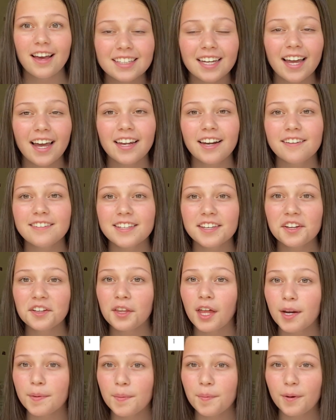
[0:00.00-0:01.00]
and I've seen a
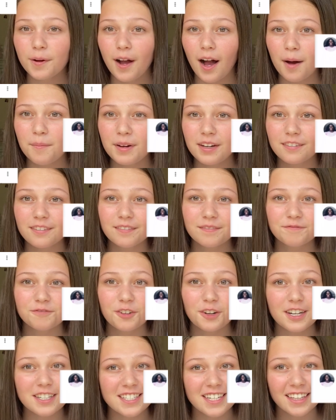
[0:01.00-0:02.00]
lot of people comment
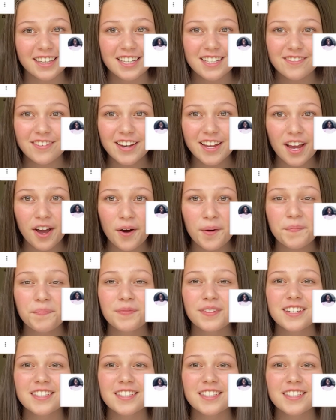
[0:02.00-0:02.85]
requesting this video,